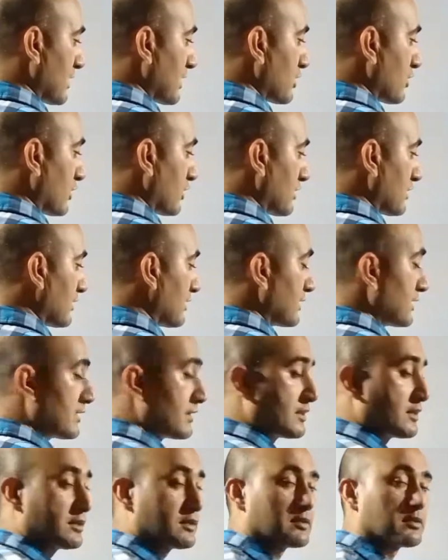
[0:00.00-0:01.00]
we got
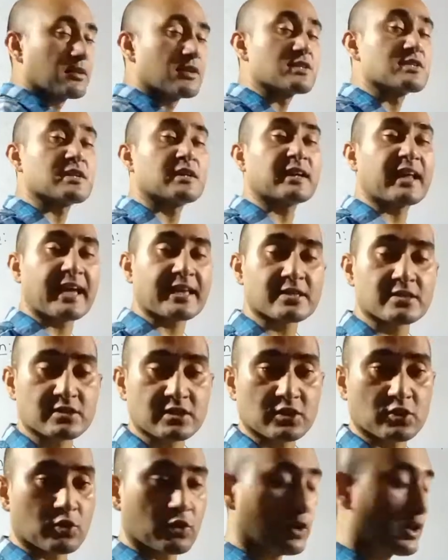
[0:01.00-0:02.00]
the result as
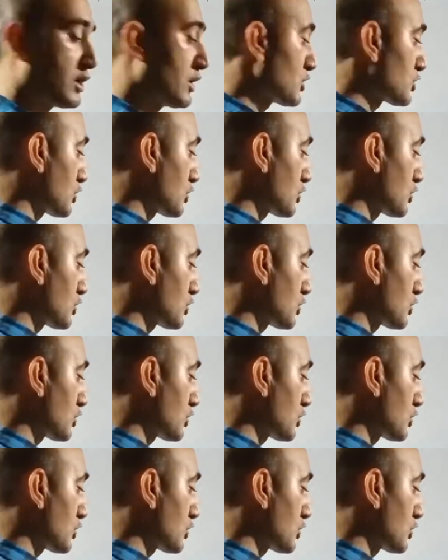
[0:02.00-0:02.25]
0.